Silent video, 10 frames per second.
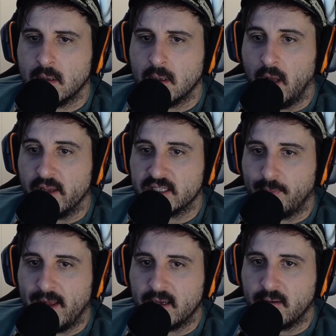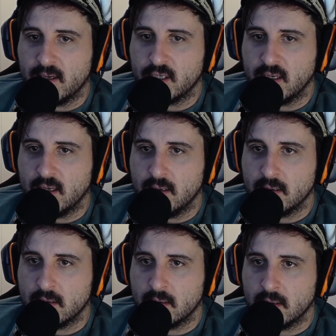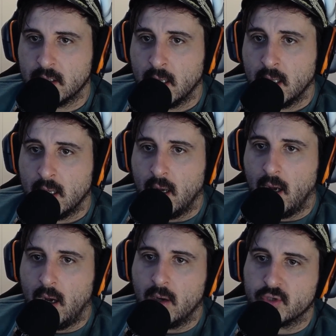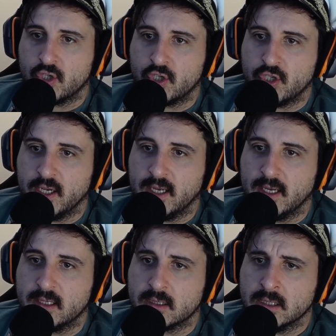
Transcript: Oh, there's a plane crashing here? Oh, shit.